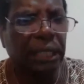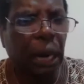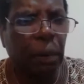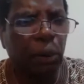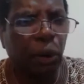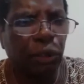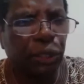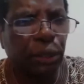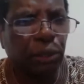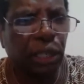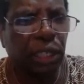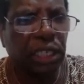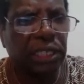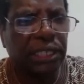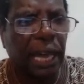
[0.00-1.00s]
among the
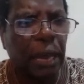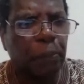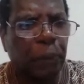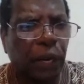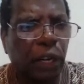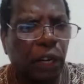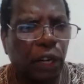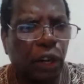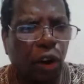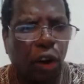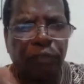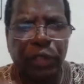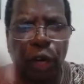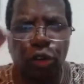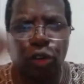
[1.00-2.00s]
Murid disciple
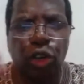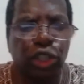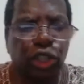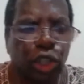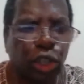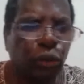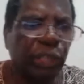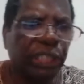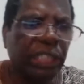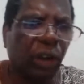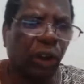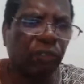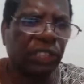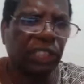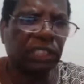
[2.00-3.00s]
of the continuity
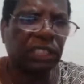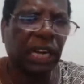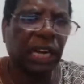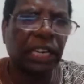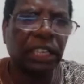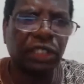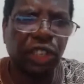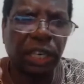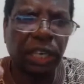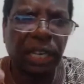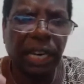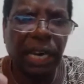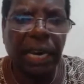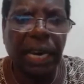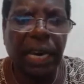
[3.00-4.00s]
of this tradition
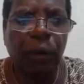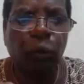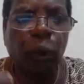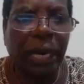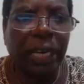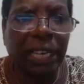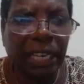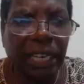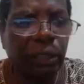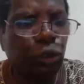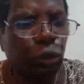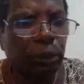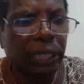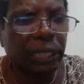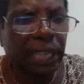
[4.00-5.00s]
and what needs
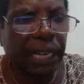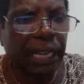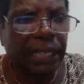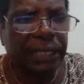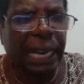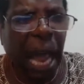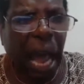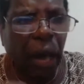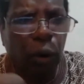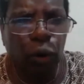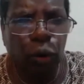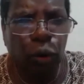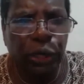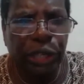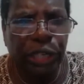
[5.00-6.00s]
to be done, that how
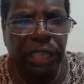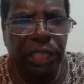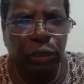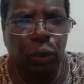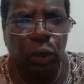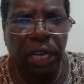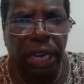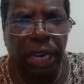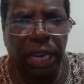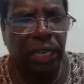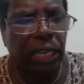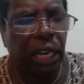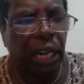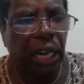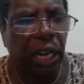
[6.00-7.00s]
do we need to learn
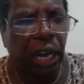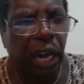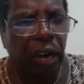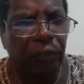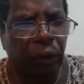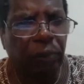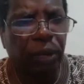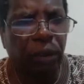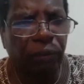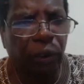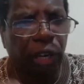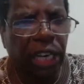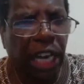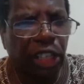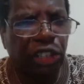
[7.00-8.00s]
from the
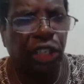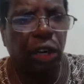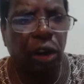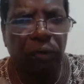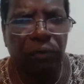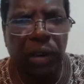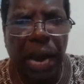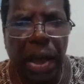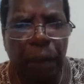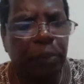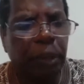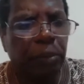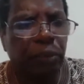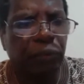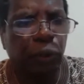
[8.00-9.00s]
foundation of what
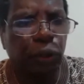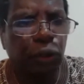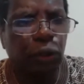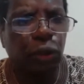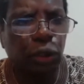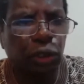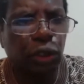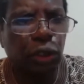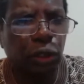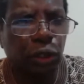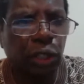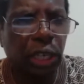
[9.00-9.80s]
happened before to continue